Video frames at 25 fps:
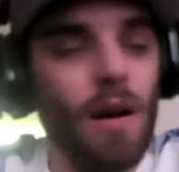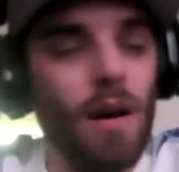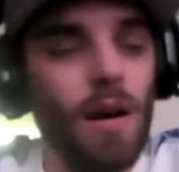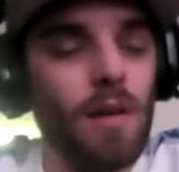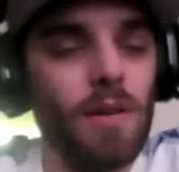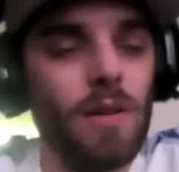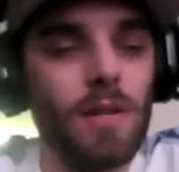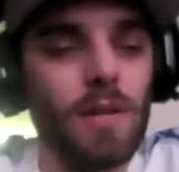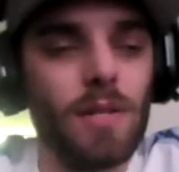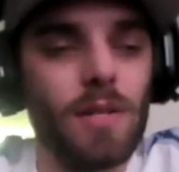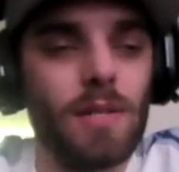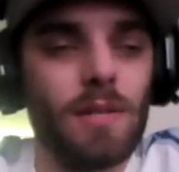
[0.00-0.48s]

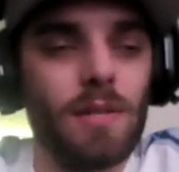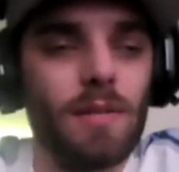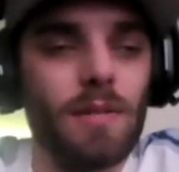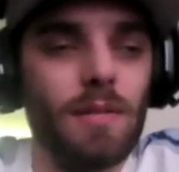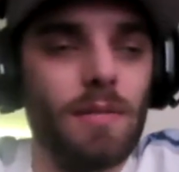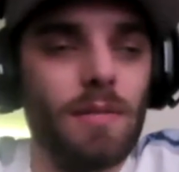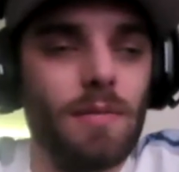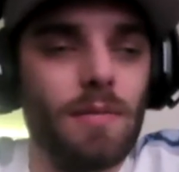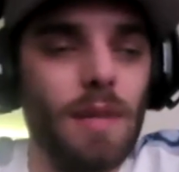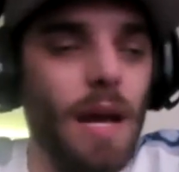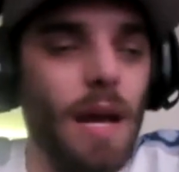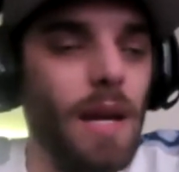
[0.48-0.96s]
just
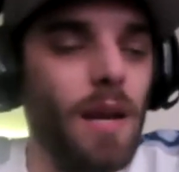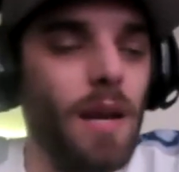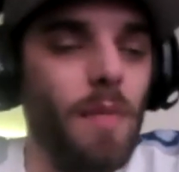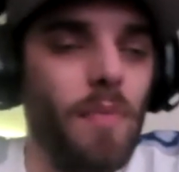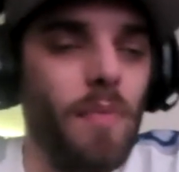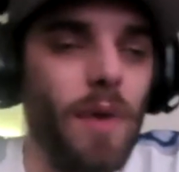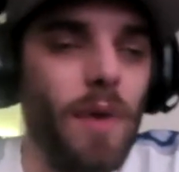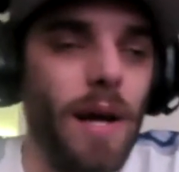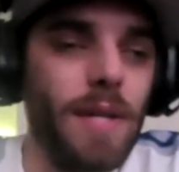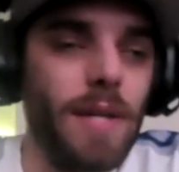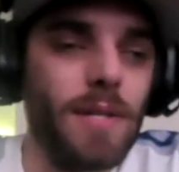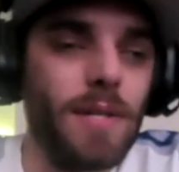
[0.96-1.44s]
thank you,
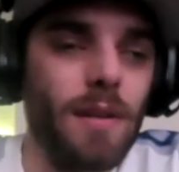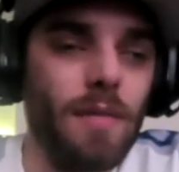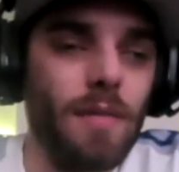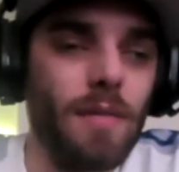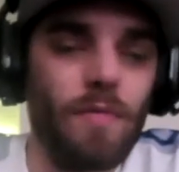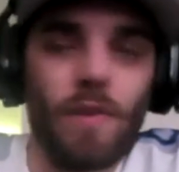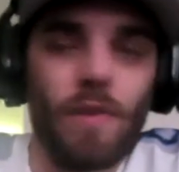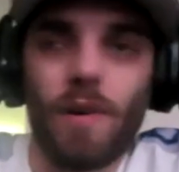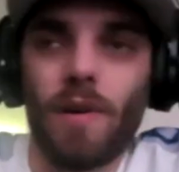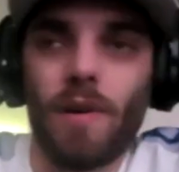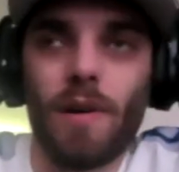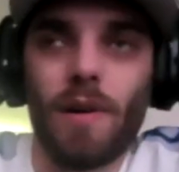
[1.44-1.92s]
Preston,
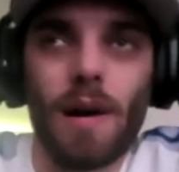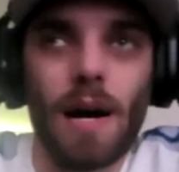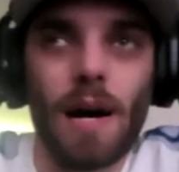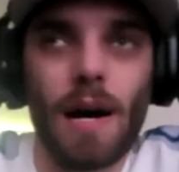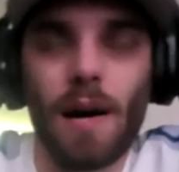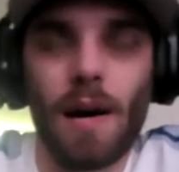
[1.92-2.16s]
for